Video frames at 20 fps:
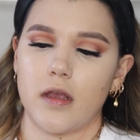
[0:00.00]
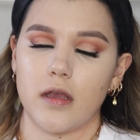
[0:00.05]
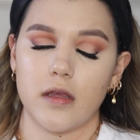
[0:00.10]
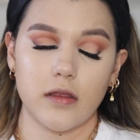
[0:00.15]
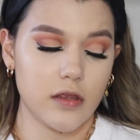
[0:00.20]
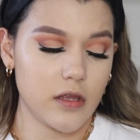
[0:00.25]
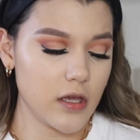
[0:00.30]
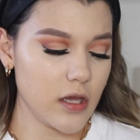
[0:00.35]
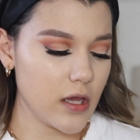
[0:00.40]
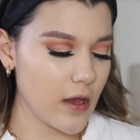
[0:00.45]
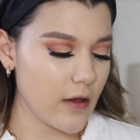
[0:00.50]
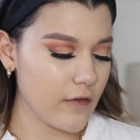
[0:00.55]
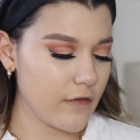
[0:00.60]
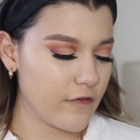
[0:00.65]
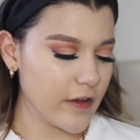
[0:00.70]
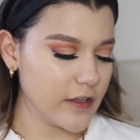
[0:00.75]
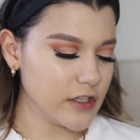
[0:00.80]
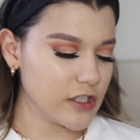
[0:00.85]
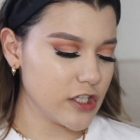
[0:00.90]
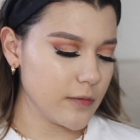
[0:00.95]
The
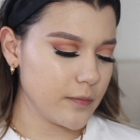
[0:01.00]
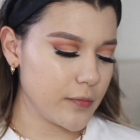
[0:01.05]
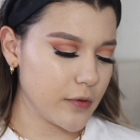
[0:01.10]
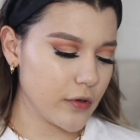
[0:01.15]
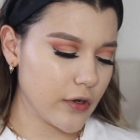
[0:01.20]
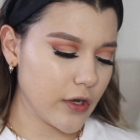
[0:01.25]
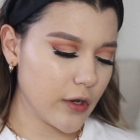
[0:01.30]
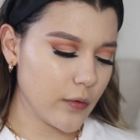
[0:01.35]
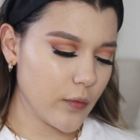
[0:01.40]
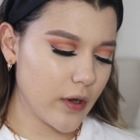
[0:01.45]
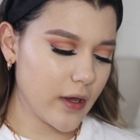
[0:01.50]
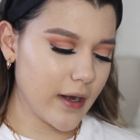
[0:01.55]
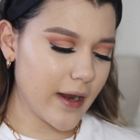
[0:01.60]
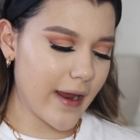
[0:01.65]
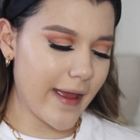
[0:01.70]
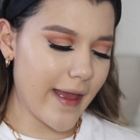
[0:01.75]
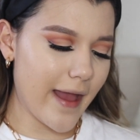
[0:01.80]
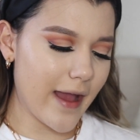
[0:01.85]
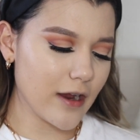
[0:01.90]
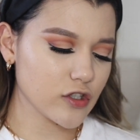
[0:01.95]
Fenty Beauty one,
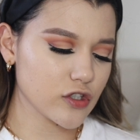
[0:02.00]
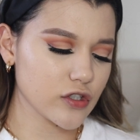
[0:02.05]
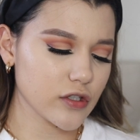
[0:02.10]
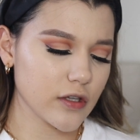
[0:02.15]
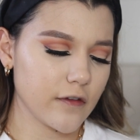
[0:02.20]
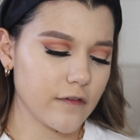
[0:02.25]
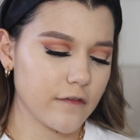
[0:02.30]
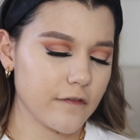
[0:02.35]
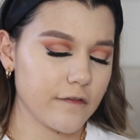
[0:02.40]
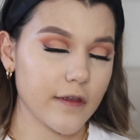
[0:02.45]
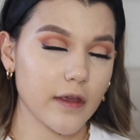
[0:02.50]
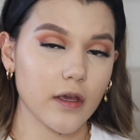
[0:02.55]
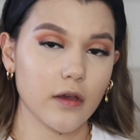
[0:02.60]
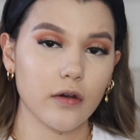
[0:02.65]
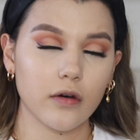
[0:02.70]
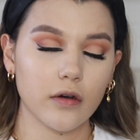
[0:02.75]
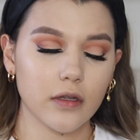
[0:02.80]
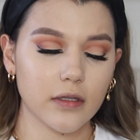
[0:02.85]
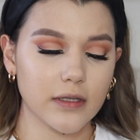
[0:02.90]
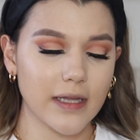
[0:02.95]
I actually
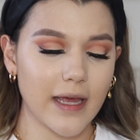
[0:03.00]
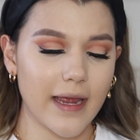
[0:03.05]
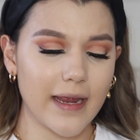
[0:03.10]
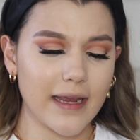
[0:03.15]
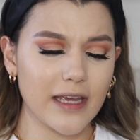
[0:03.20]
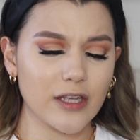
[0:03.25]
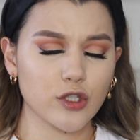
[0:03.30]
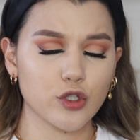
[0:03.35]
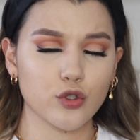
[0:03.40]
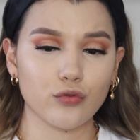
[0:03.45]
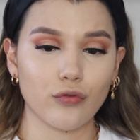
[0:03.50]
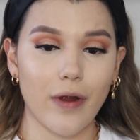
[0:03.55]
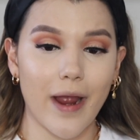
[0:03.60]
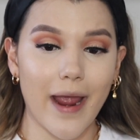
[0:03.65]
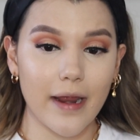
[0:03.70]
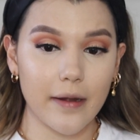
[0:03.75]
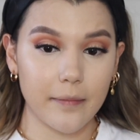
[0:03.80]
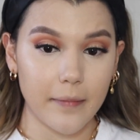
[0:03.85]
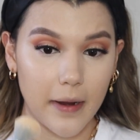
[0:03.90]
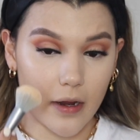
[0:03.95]
feel like it
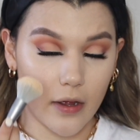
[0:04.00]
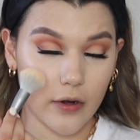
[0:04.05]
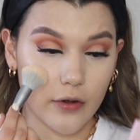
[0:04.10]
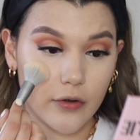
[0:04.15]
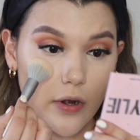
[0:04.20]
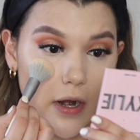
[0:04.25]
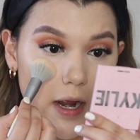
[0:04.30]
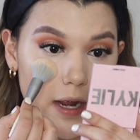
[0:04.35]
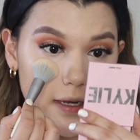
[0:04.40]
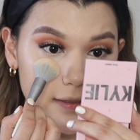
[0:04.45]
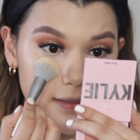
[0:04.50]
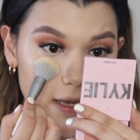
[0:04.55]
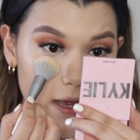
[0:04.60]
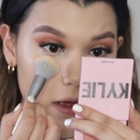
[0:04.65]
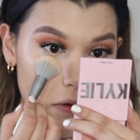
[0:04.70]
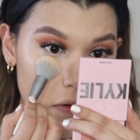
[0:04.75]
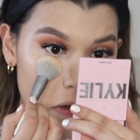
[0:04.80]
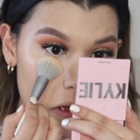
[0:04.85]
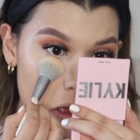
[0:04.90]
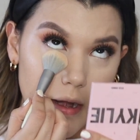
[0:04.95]
dried my under eyes
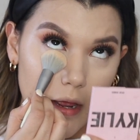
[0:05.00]
out,